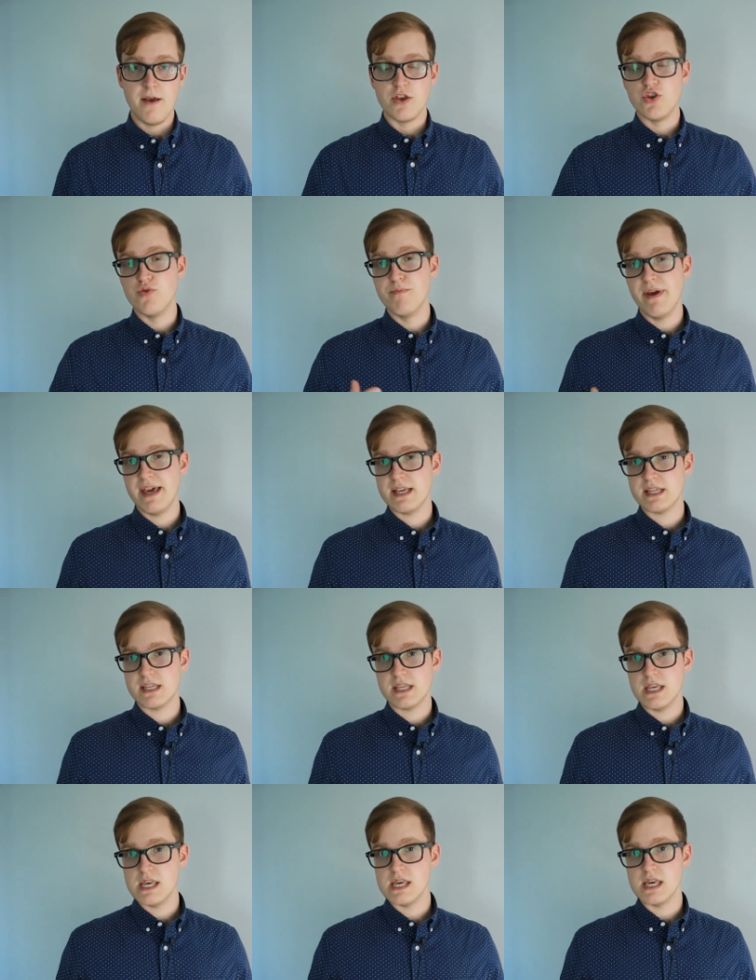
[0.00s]
You may
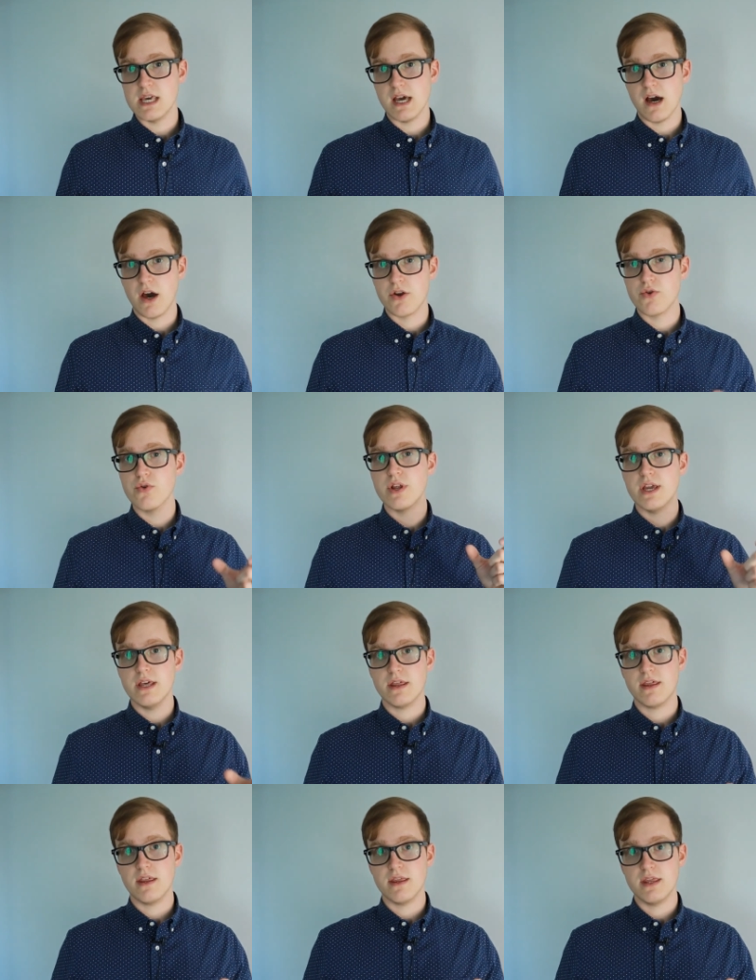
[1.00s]
see
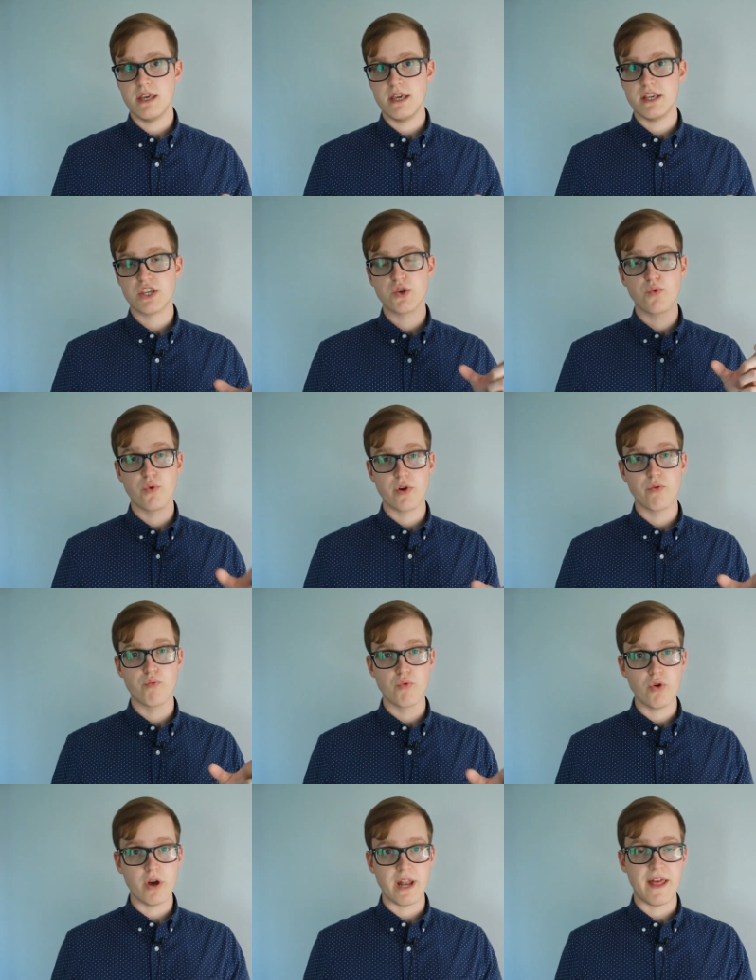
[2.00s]
underneath the square
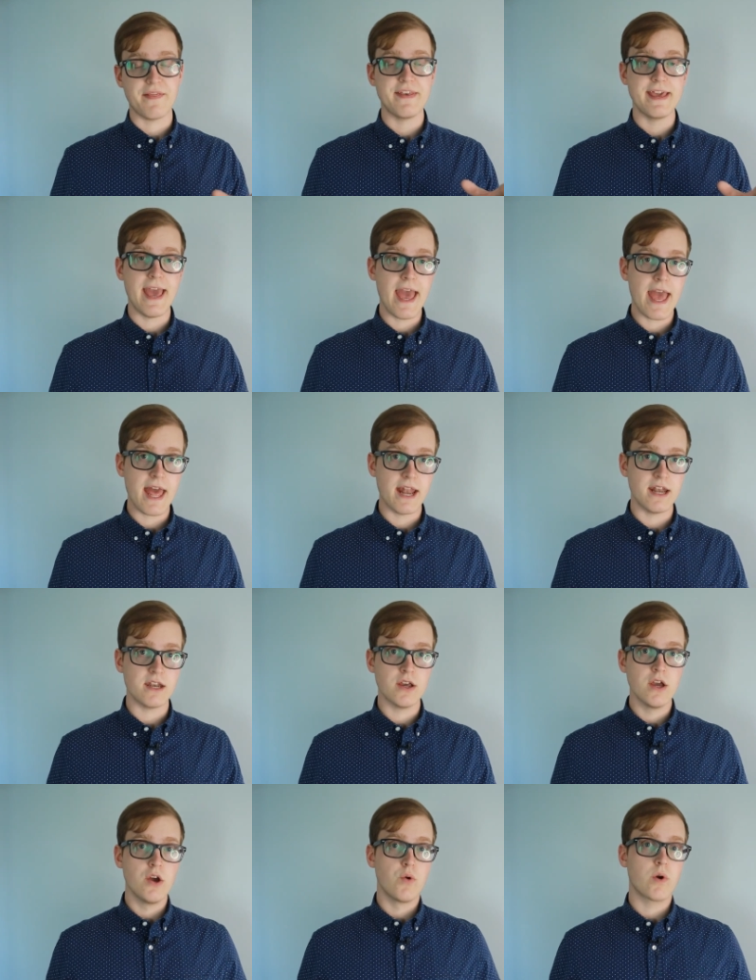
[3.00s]
root at the end
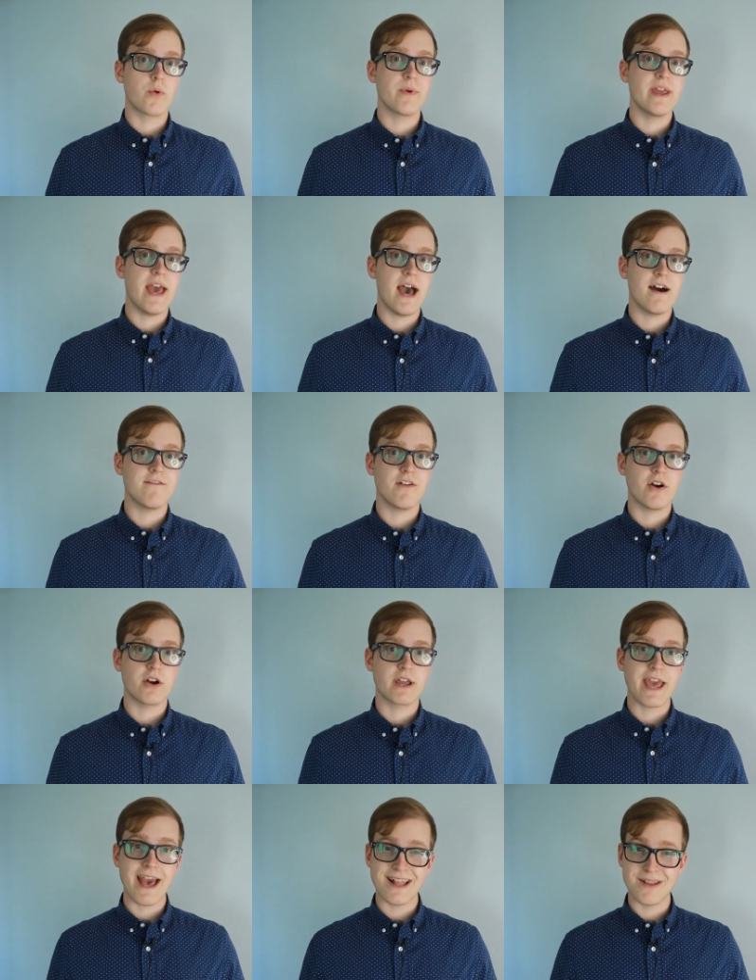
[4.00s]
where we have our
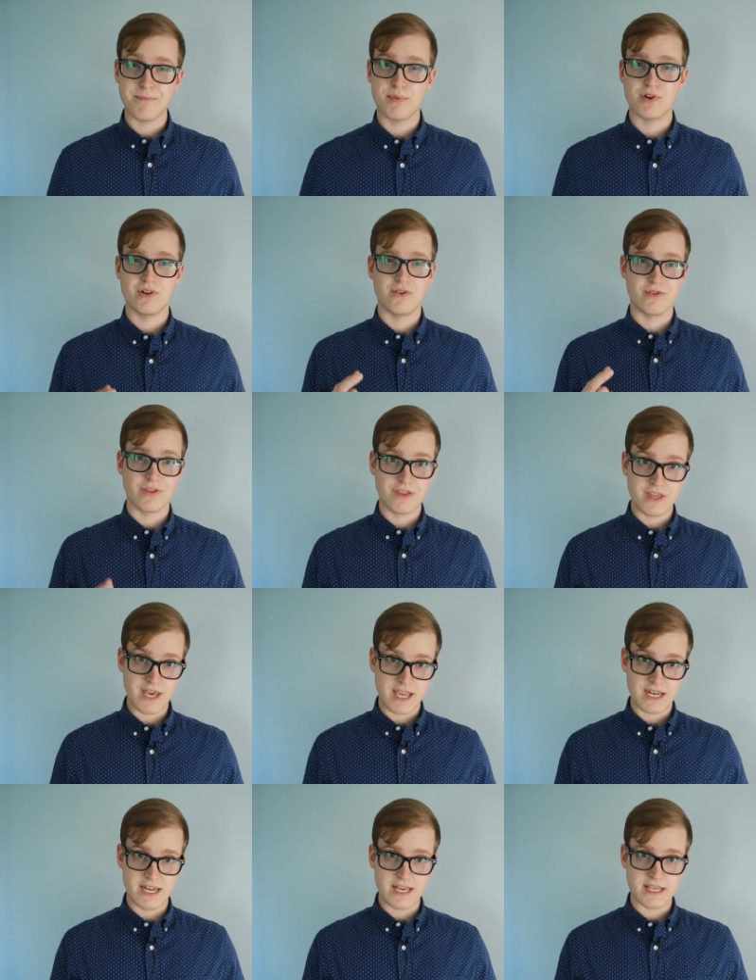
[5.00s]
caliper or
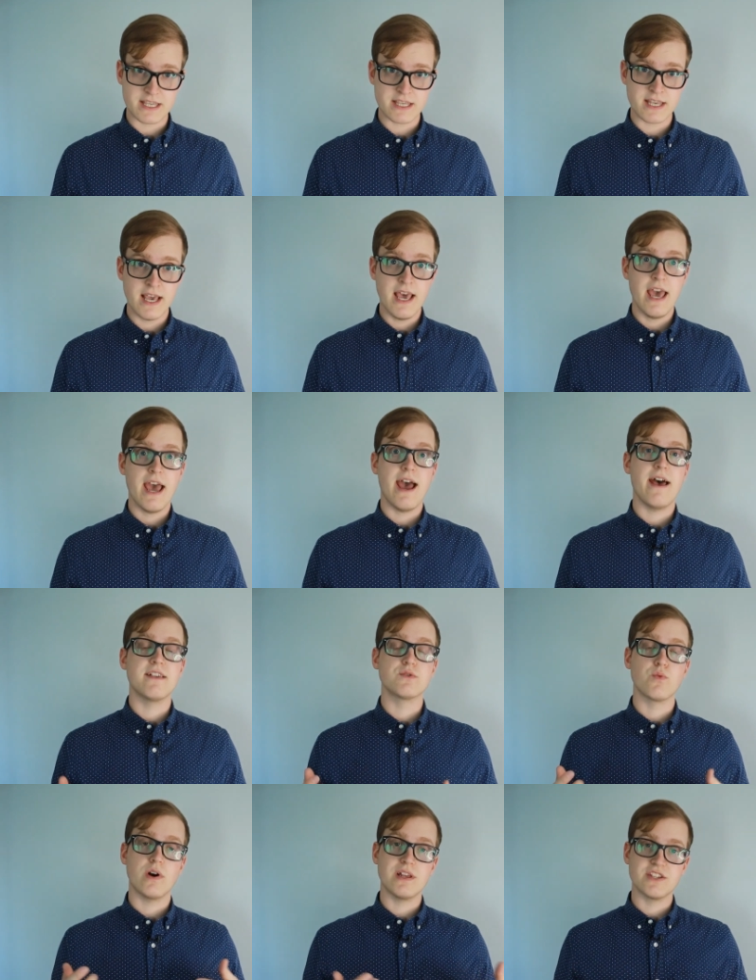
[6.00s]
thickness
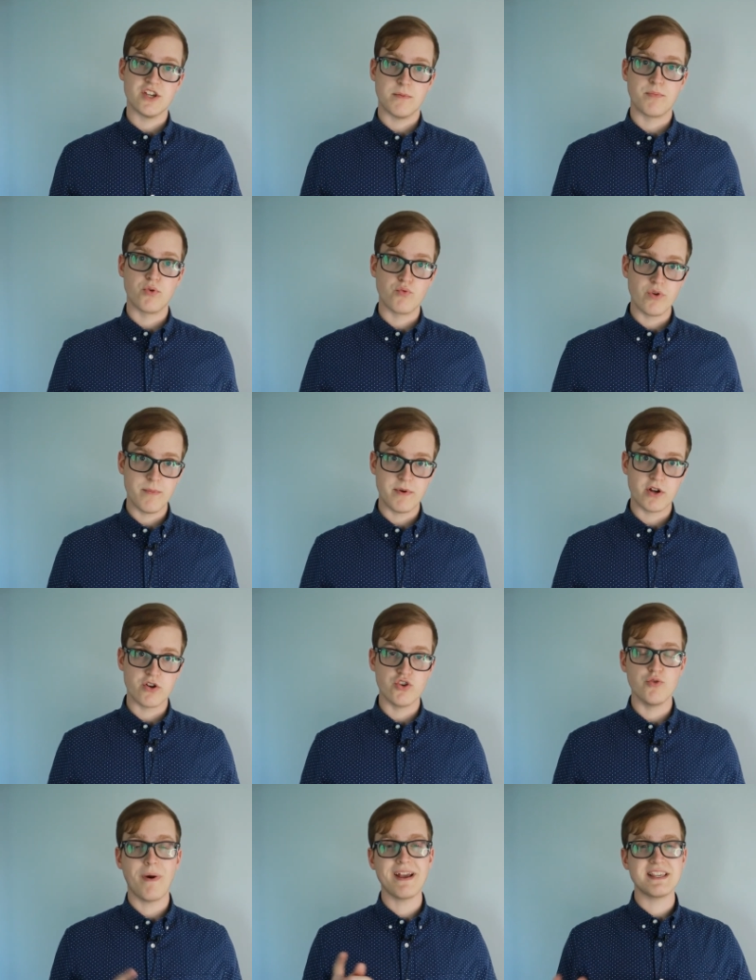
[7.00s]
as well as our perimeter,
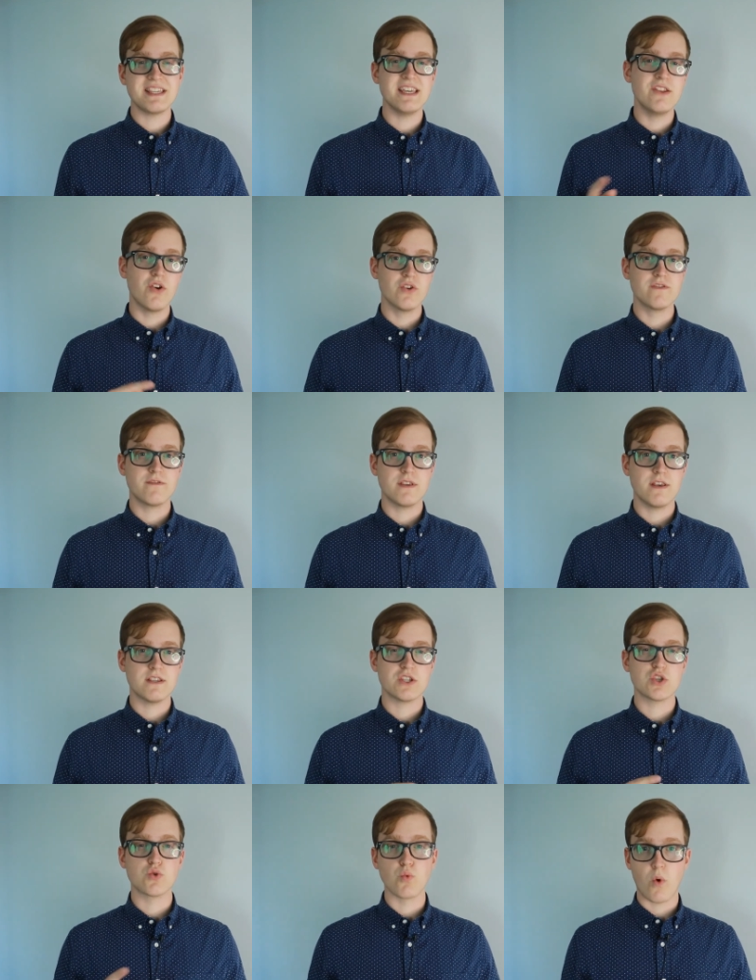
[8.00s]
you might see those
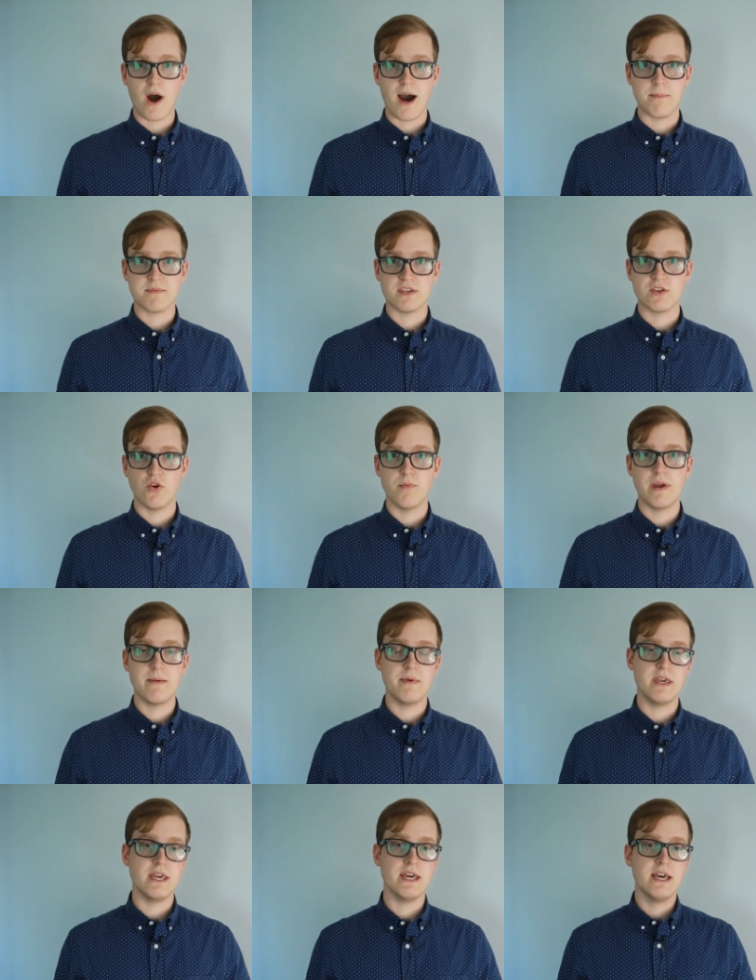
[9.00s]
swapped. So
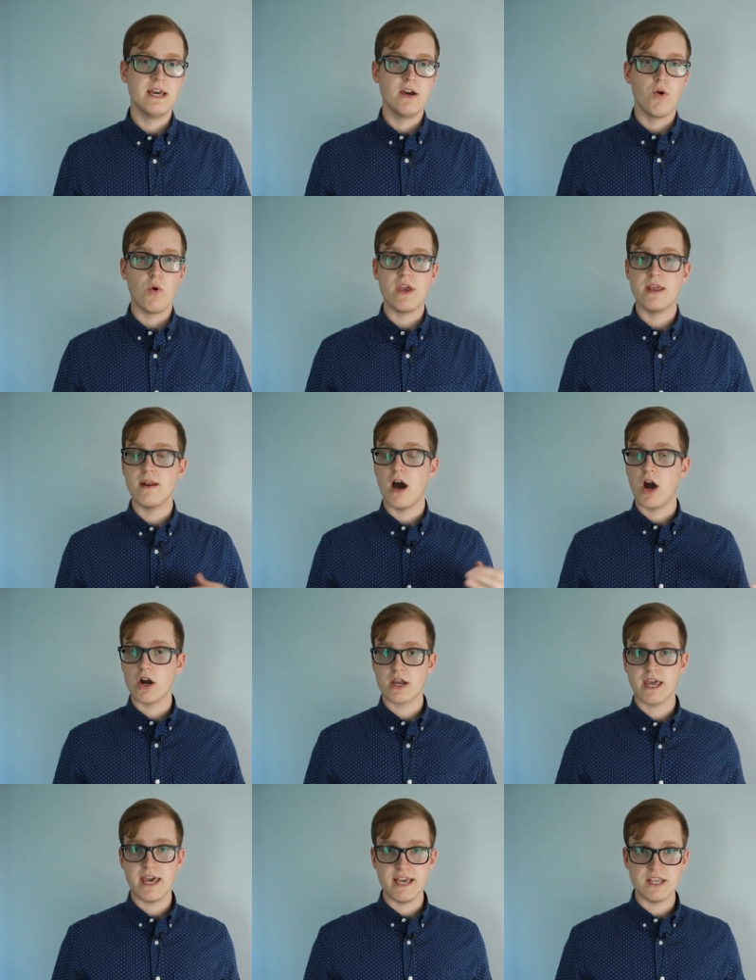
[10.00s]
maybe in our
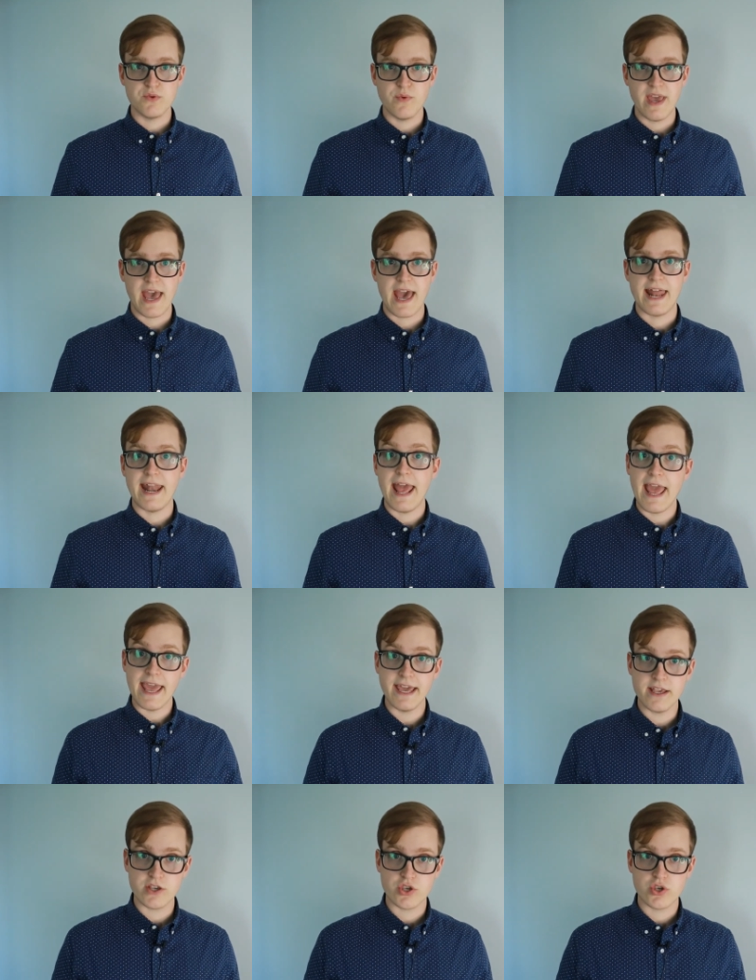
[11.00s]
case we had
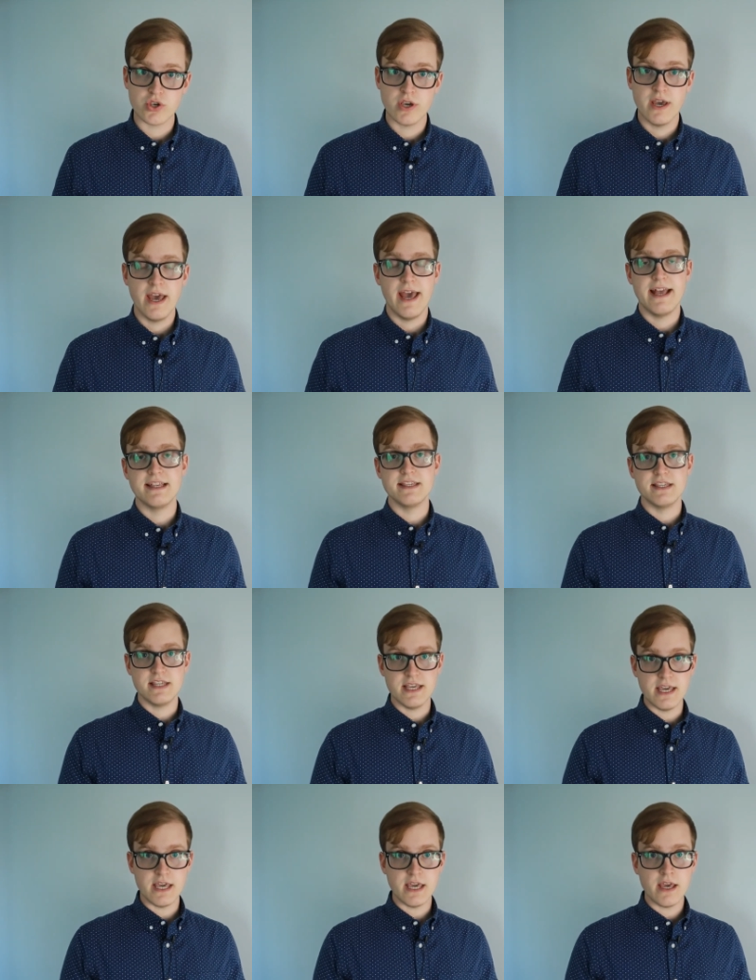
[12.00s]
H and
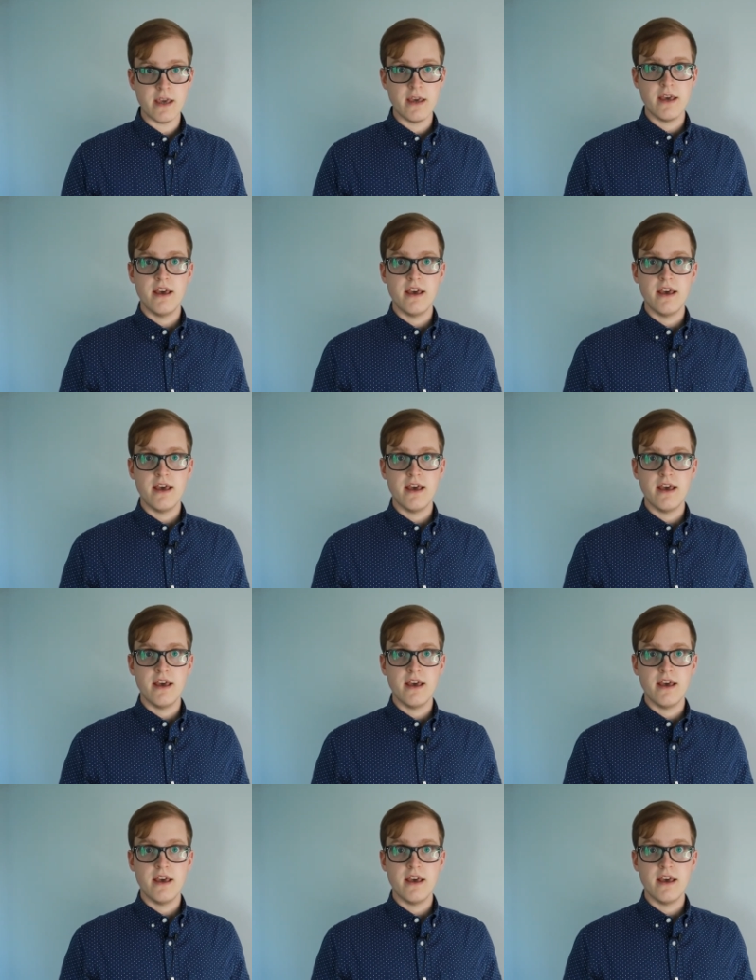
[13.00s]
Z.